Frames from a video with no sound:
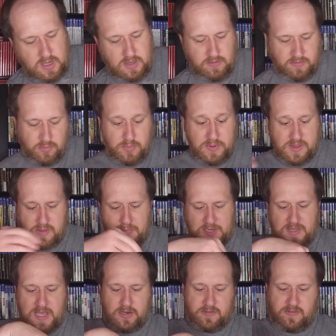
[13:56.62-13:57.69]
Those would be the
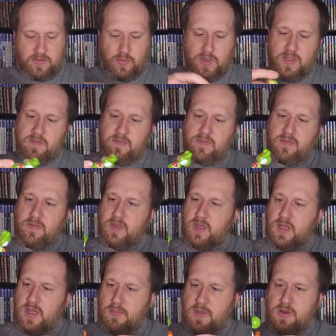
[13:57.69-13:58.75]
McDonald's toys.
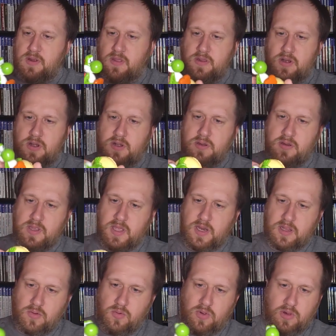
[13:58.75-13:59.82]
Another kind
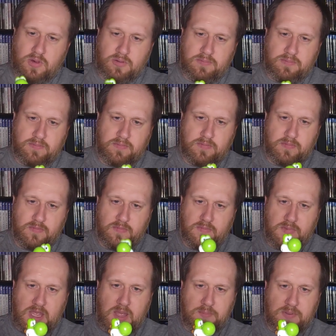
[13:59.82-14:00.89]
of cool
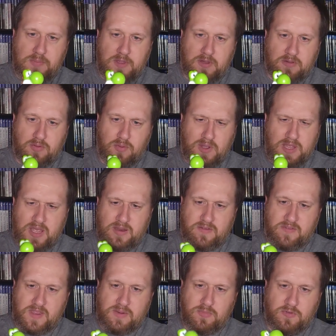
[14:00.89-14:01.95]
Happy Meal toy I hadn't
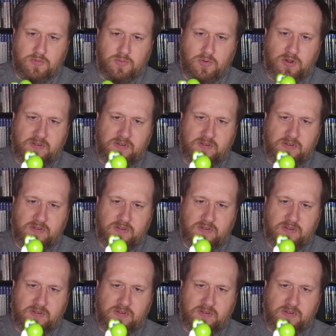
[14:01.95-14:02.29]
seen before.